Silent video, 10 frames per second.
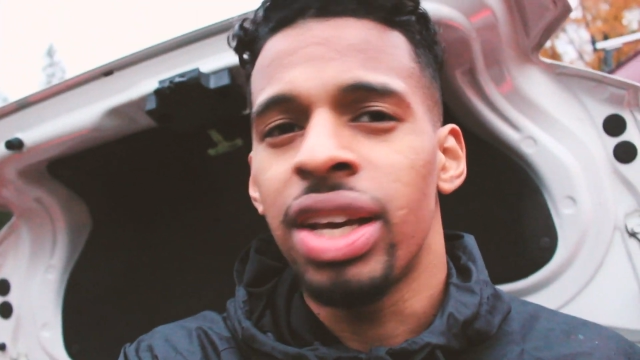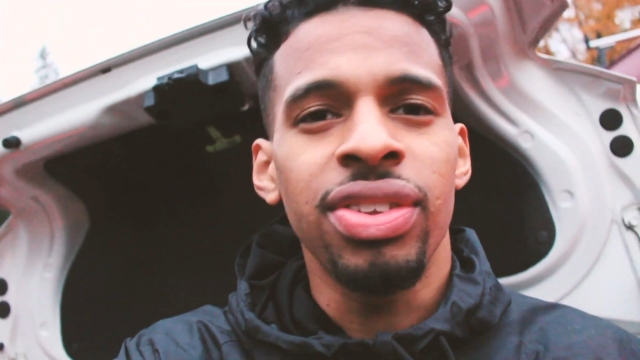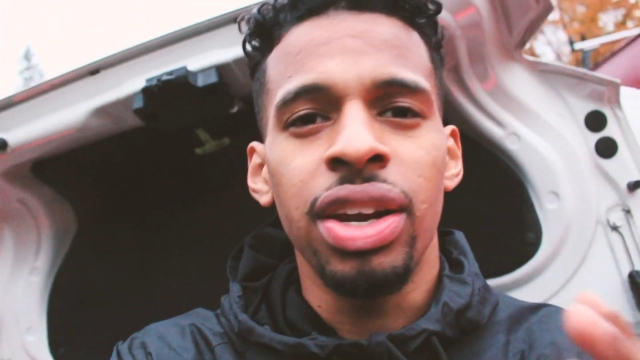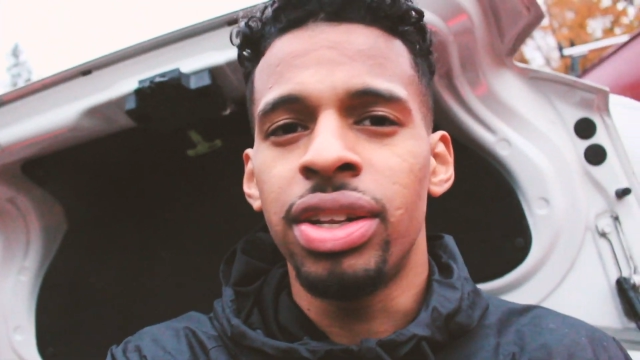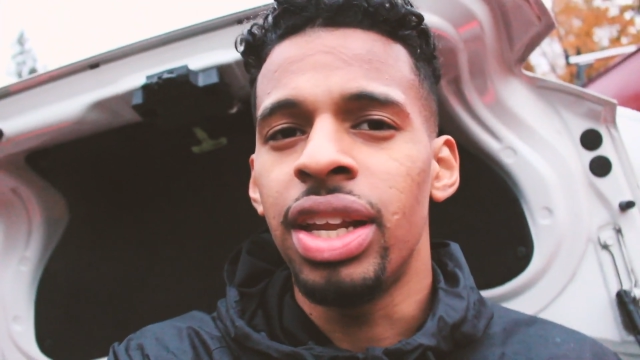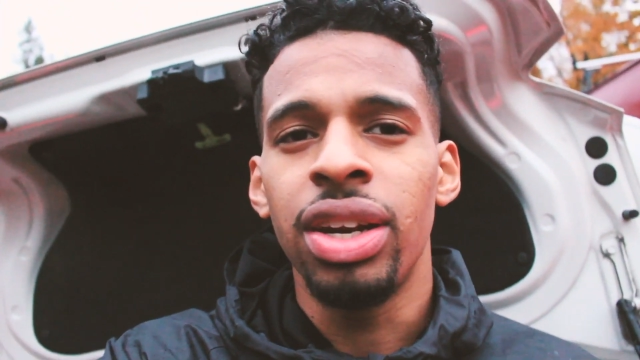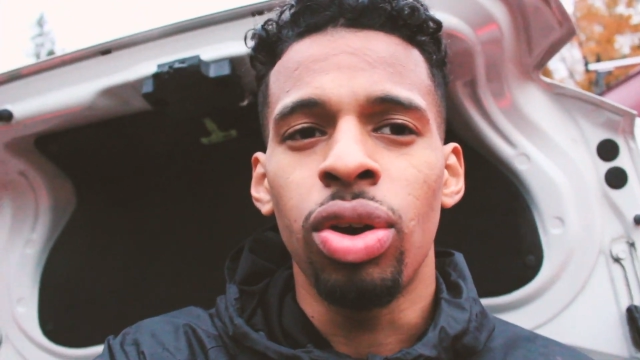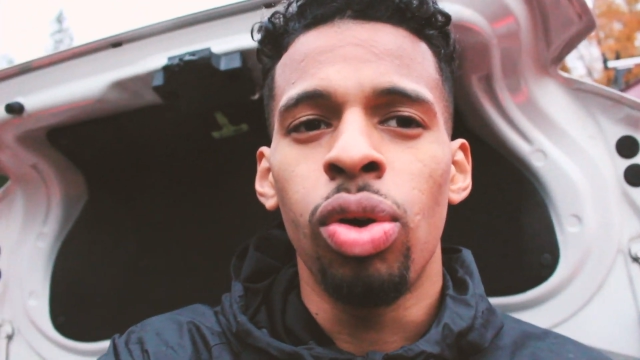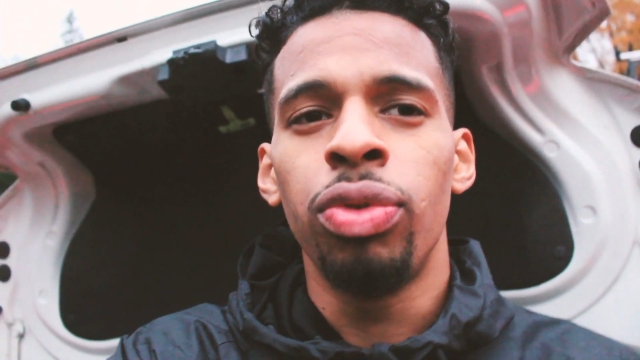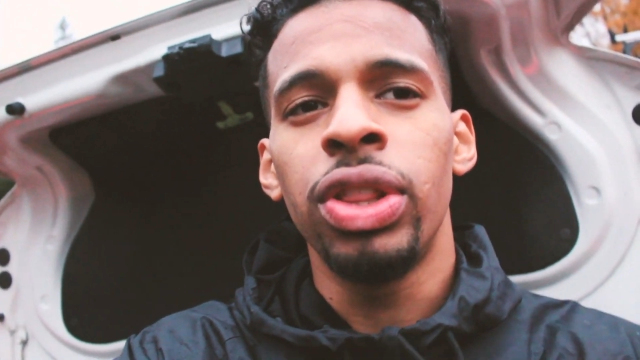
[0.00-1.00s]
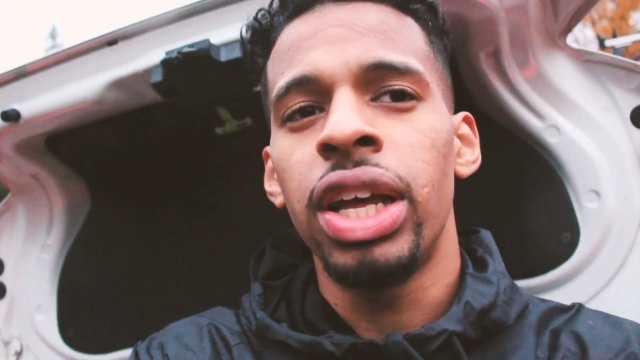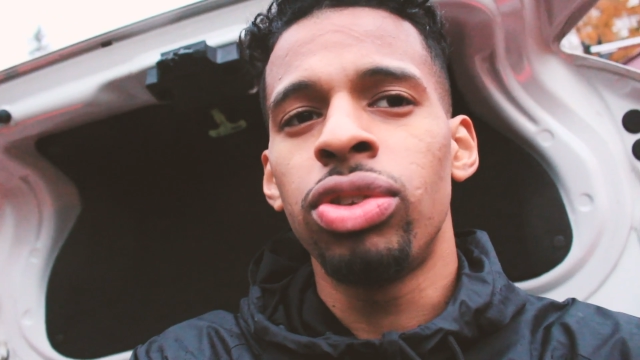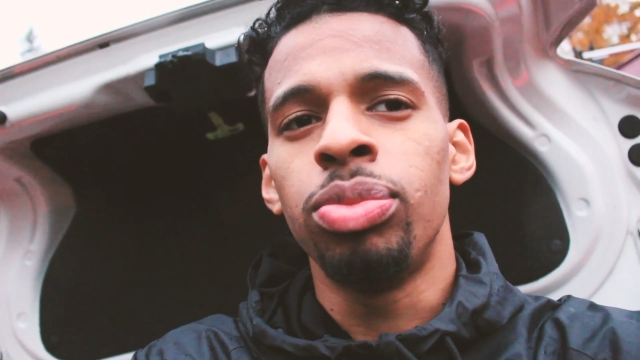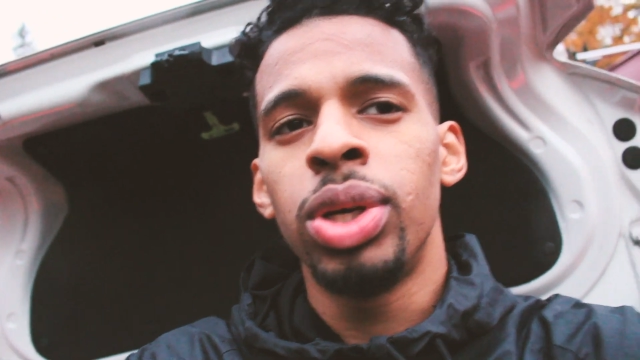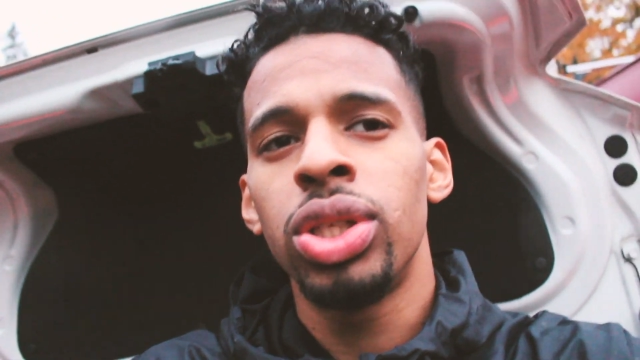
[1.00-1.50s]
because I didn't go over that
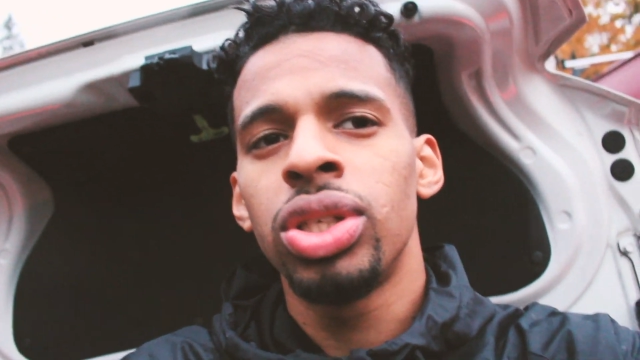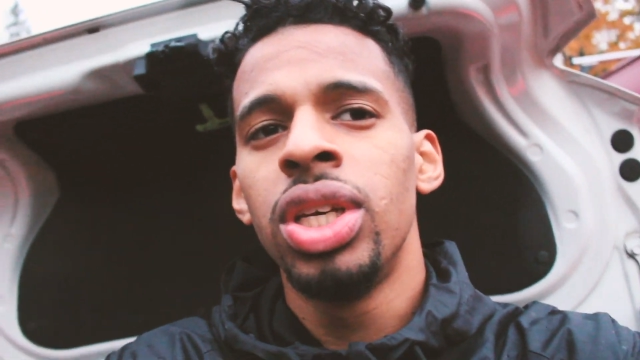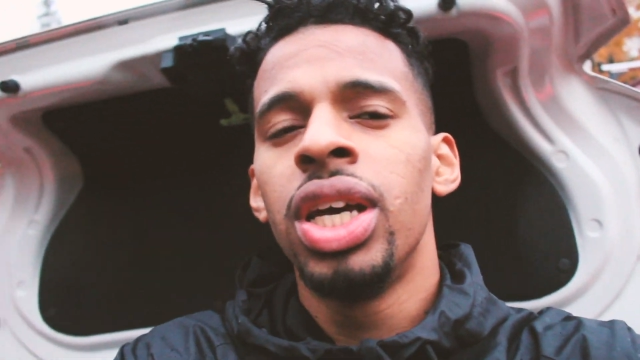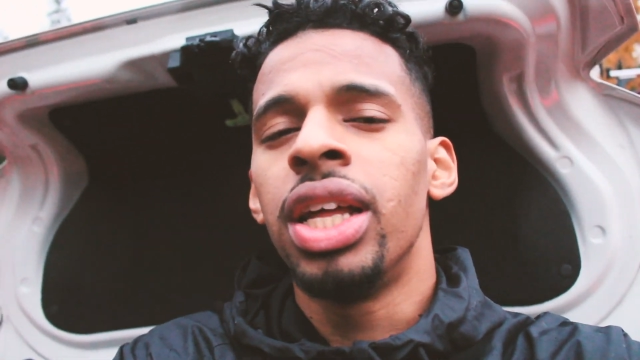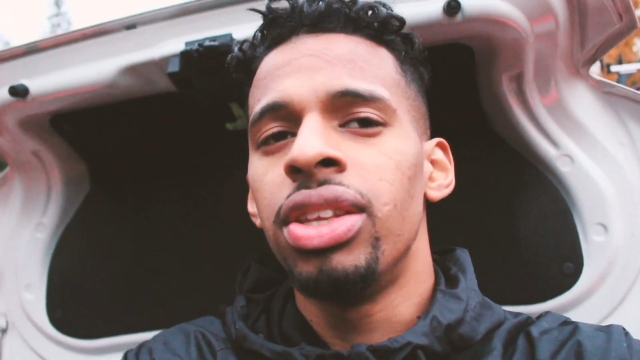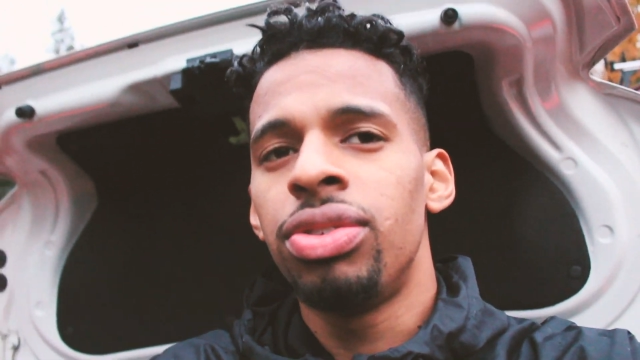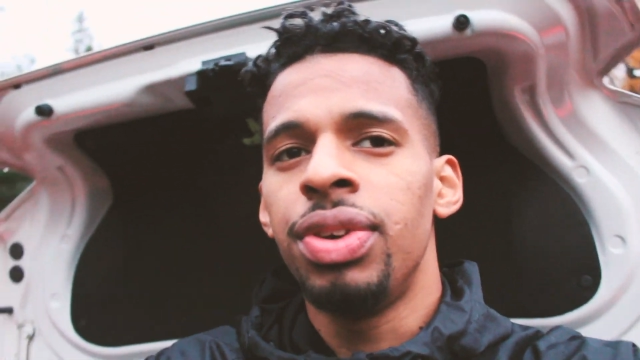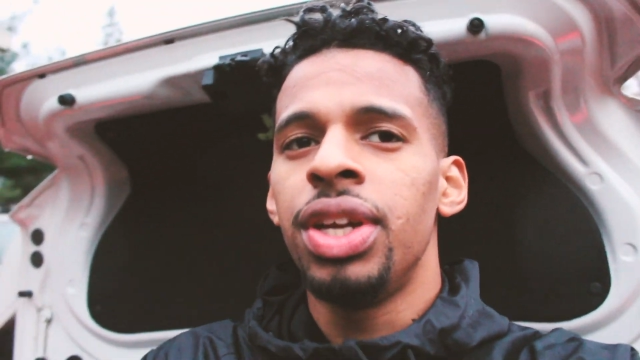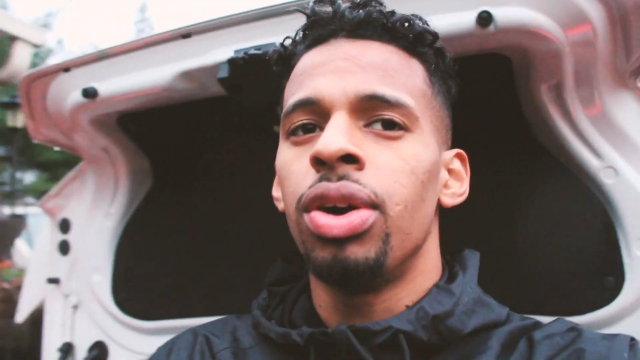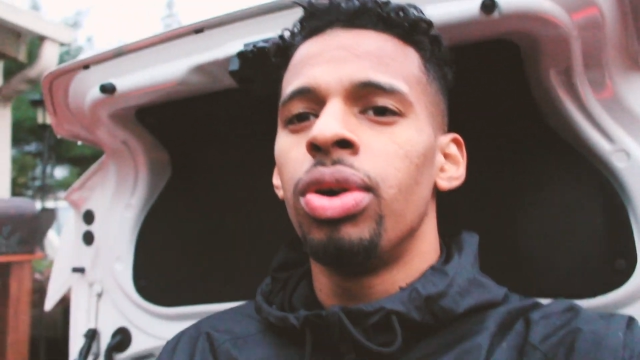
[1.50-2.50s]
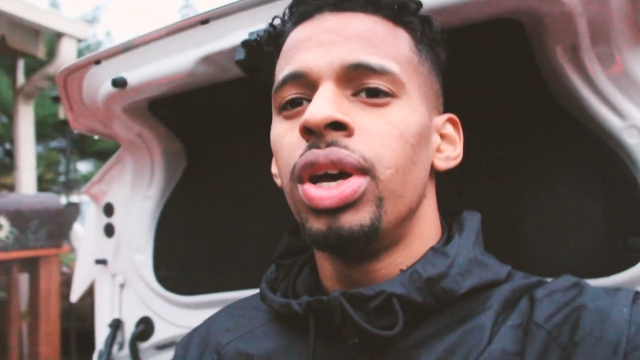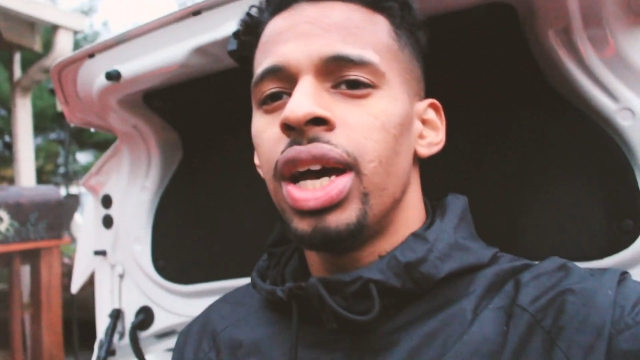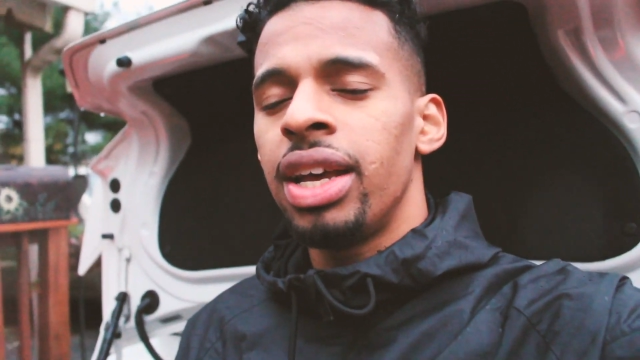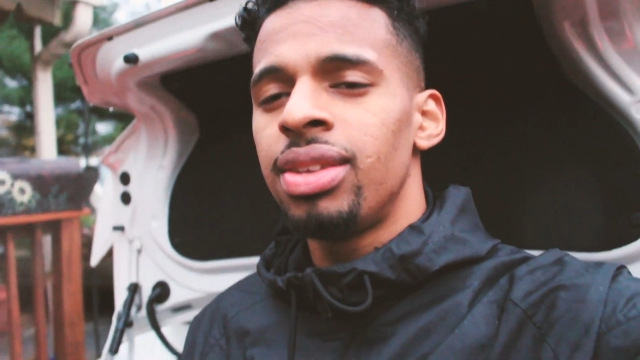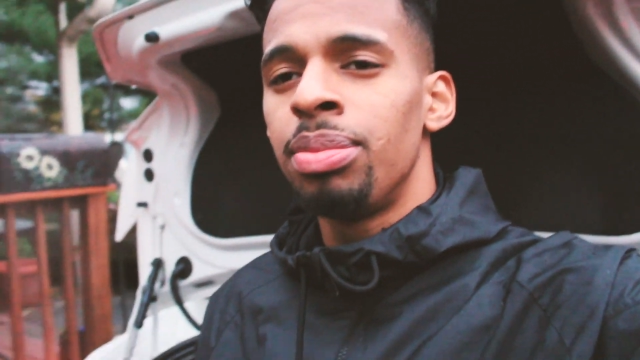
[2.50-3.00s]
too much on this video.
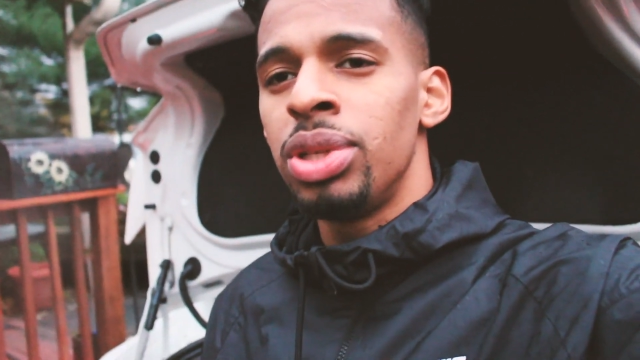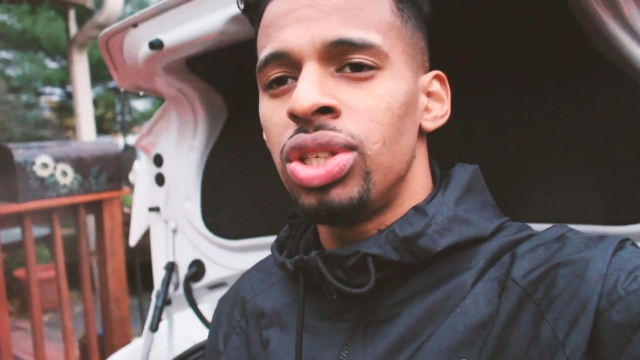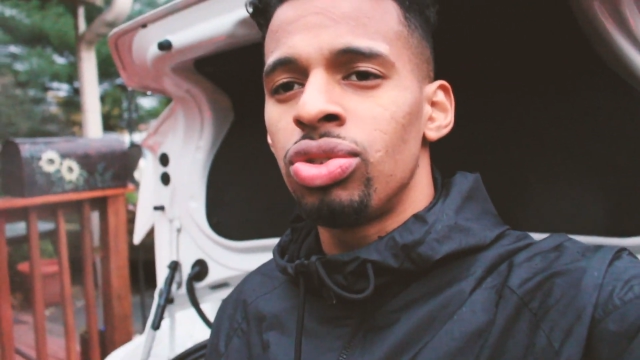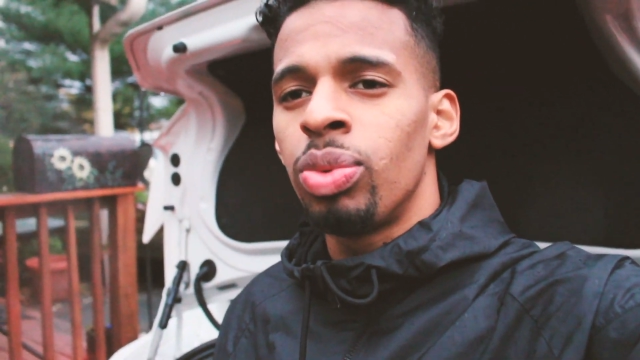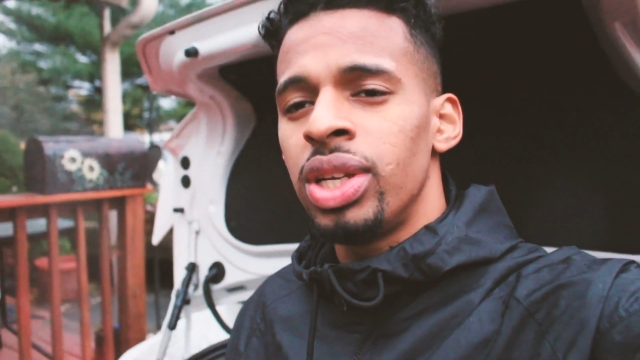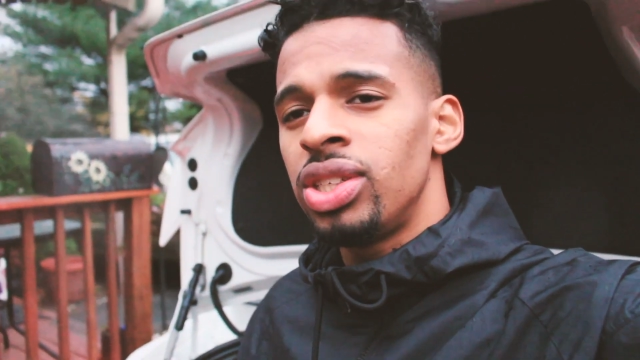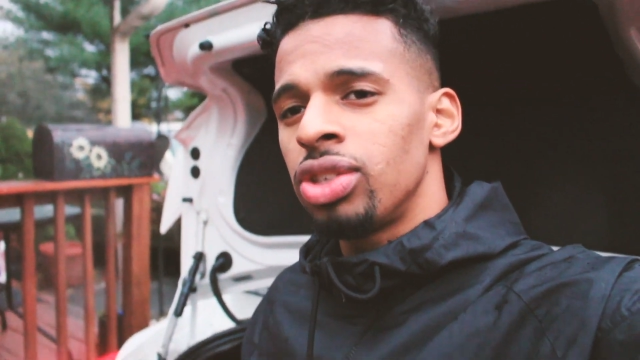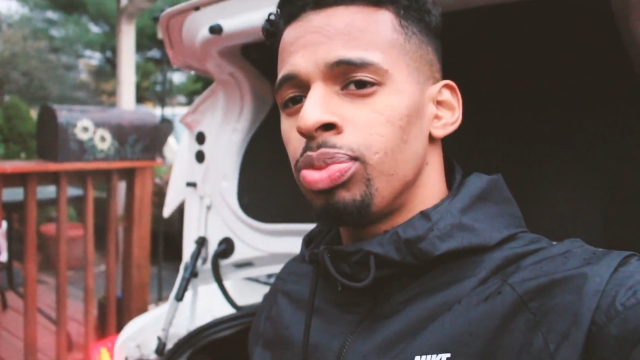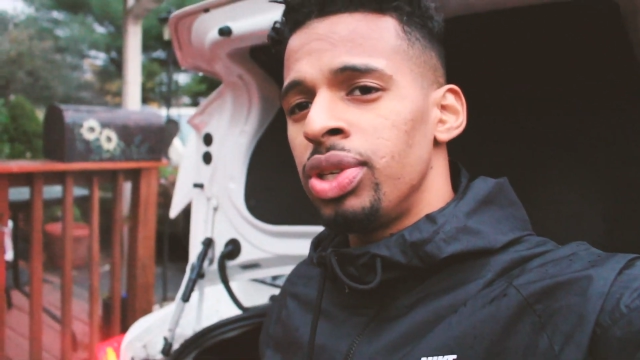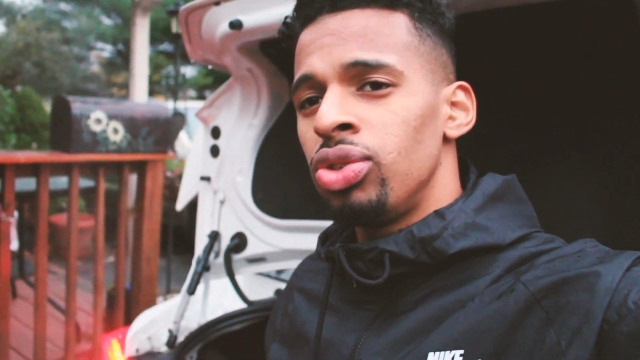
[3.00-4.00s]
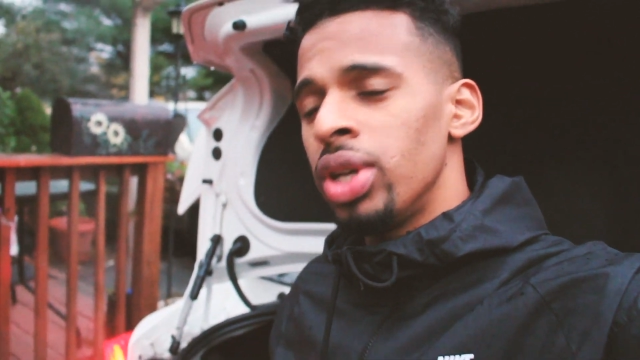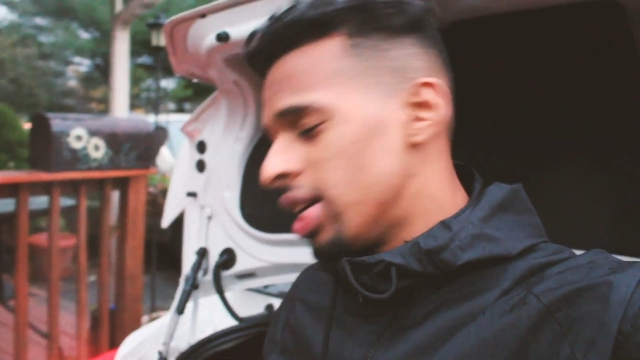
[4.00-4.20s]
I simply just wanted to explain to you